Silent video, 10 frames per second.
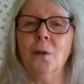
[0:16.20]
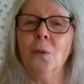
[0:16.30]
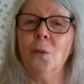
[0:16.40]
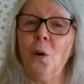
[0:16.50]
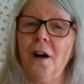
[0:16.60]

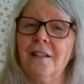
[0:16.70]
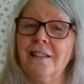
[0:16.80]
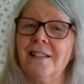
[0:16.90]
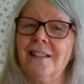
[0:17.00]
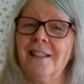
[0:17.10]

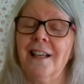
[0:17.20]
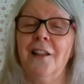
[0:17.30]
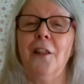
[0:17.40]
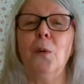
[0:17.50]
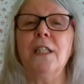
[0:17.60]
Once
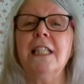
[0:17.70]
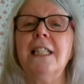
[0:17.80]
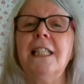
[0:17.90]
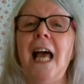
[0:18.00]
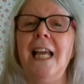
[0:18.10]
there was a
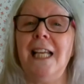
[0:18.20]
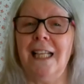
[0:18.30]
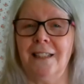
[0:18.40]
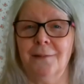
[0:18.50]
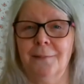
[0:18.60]

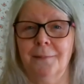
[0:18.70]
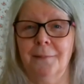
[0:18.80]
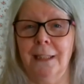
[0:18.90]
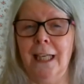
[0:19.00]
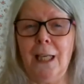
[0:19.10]
tailor.
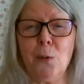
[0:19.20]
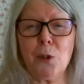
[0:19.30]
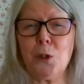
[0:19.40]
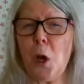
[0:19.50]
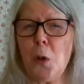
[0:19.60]
He
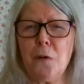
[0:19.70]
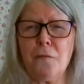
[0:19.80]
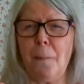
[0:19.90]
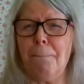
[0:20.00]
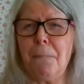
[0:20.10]
was known
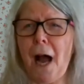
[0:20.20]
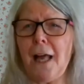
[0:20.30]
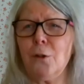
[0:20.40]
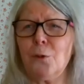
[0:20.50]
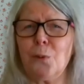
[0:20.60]
for
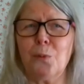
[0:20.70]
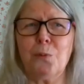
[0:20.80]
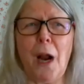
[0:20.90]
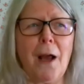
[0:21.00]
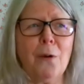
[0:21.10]
miles
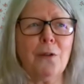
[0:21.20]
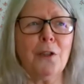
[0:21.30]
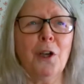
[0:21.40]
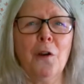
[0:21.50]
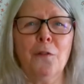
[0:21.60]
round
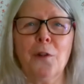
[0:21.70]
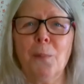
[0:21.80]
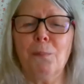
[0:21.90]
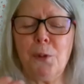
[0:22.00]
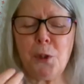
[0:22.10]
for the
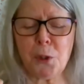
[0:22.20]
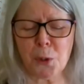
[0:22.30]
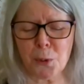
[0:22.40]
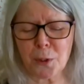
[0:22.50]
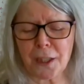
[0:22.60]

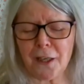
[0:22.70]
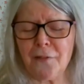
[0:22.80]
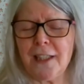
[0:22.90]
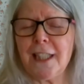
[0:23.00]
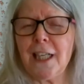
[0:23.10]
beauty of
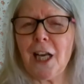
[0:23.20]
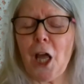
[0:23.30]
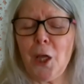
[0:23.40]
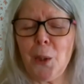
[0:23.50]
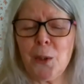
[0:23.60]
his
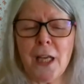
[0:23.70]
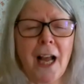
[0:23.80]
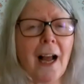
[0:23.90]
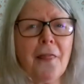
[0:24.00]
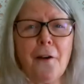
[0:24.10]
clothes
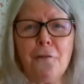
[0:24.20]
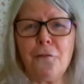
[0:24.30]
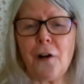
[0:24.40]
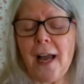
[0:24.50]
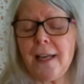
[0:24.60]
and the
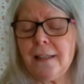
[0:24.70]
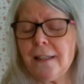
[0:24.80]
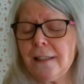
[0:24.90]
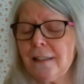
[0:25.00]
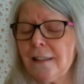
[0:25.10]

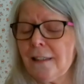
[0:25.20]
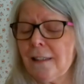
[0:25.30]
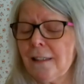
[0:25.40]
fineness